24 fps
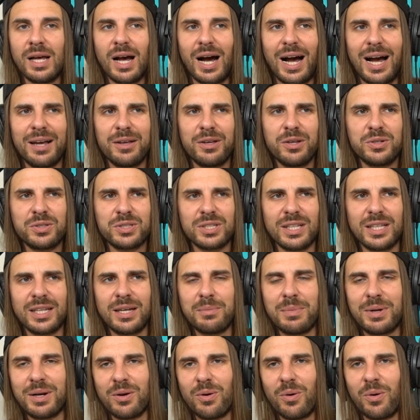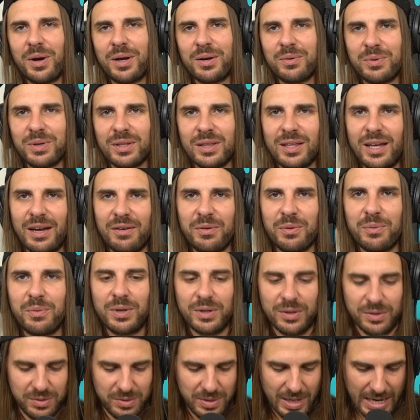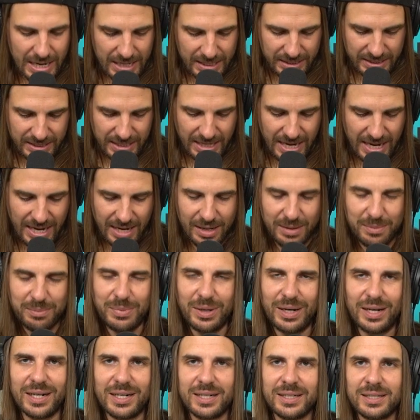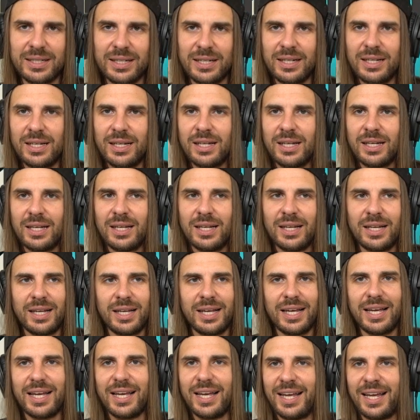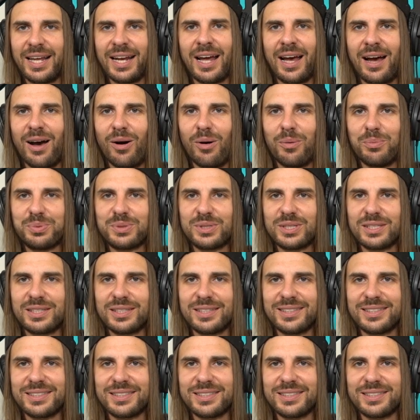I usually am annoyed with everyone who asks that, but it helps.